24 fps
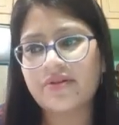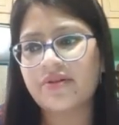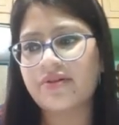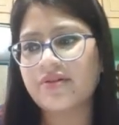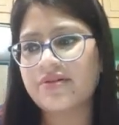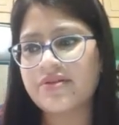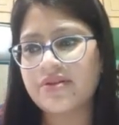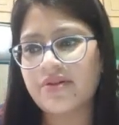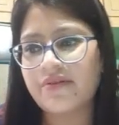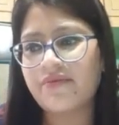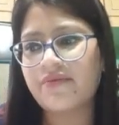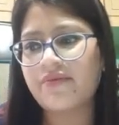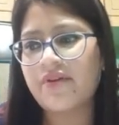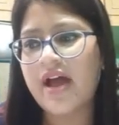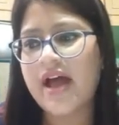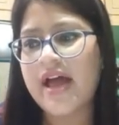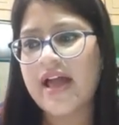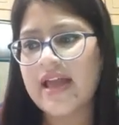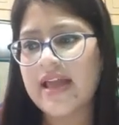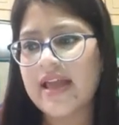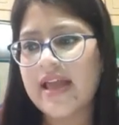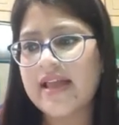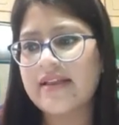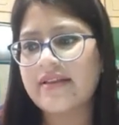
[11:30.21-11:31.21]
ergot of
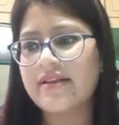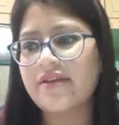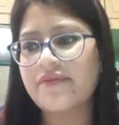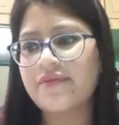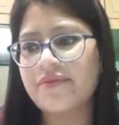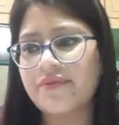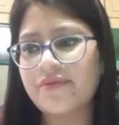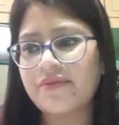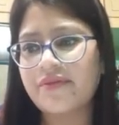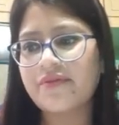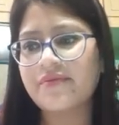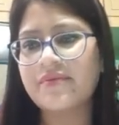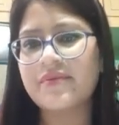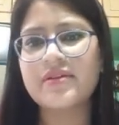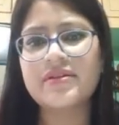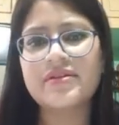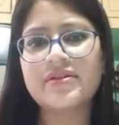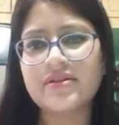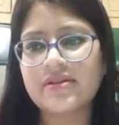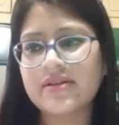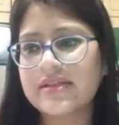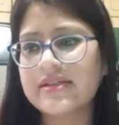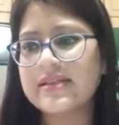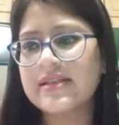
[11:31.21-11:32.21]
rye and therefore referred
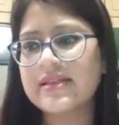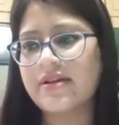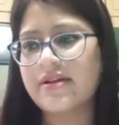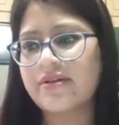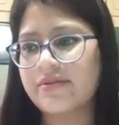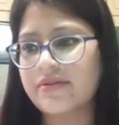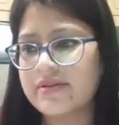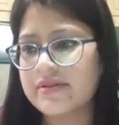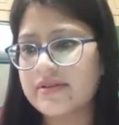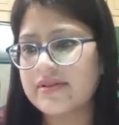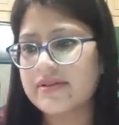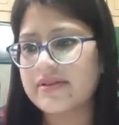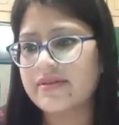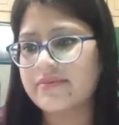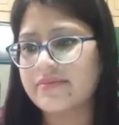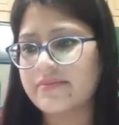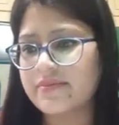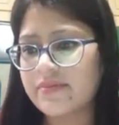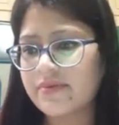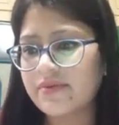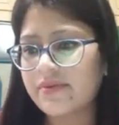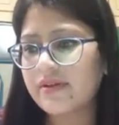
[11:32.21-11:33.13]
to as ergotism.